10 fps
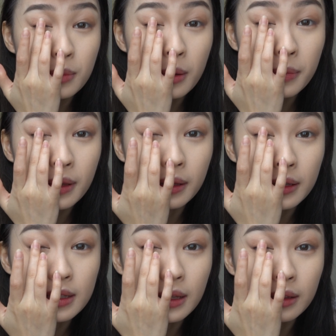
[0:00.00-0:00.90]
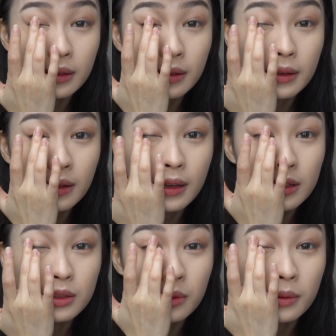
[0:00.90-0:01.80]
pop it in the center as
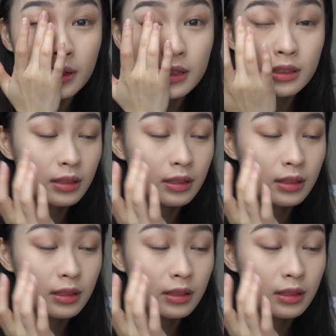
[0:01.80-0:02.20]
always.